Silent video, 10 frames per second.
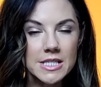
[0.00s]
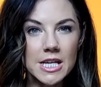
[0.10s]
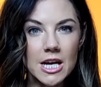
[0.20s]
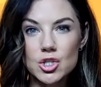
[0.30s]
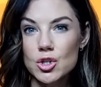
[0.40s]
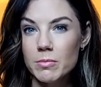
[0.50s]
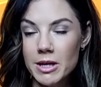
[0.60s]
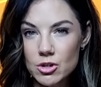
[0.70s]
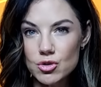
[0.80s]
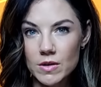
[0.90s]
the International
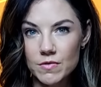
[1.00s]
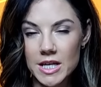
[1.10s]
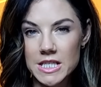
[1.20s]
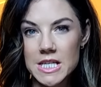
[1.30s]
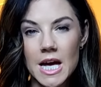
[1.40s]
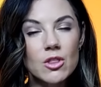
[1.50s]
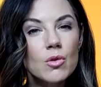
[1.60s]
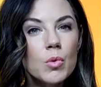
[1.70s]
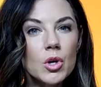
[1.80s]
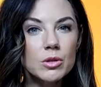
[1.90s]
Monetary Fund and
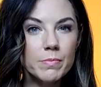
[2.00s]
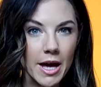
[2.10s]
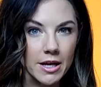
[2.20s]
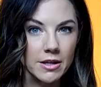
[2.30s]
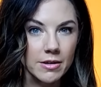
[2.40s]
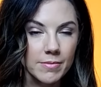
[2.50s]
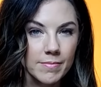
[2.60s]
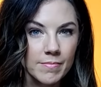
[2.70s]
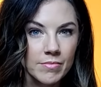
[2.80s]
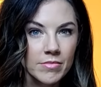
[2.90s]
the World Bank.
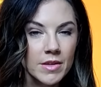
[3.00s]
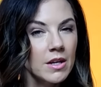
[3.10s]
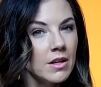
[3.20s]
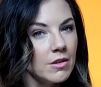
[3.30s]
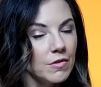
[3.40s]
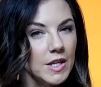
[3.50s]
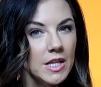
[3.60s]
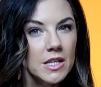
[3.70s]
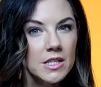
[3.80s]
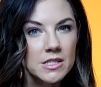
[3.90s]
For
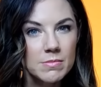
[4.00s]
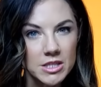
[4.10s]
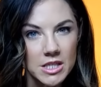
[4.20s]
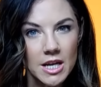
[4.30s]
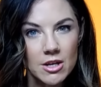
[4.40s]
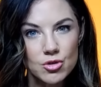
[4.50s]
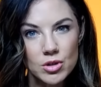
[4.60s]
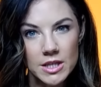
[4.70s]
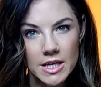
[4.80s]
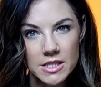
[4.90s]
years,
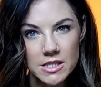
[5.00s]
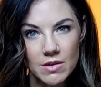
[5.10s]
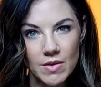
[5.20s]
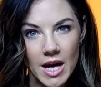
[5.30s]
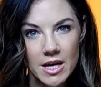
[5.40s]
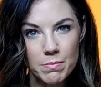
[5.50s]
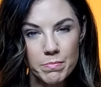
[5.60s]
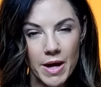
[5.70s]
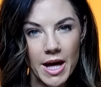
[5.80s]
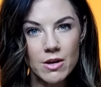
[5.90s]
multilateral lenders have
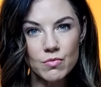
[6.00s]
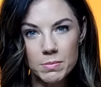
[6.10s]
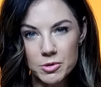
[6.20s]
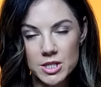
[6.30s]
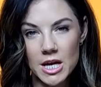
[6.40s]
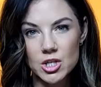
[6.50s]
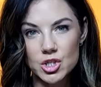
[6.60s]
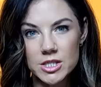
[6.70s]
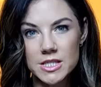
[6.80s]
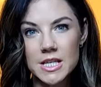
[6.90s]
had bad
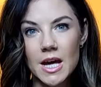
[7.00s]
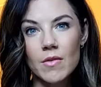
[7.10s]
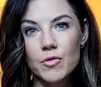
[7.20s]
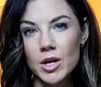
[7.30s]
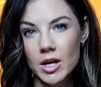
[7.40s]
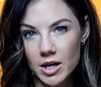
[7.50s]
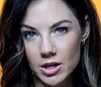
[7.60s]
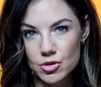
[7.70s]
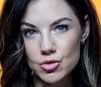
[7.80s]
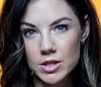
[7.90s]
reputations in African
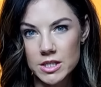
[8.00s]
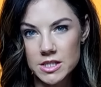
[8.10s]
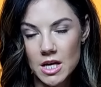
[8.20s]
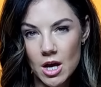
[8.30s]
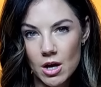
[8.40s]
countries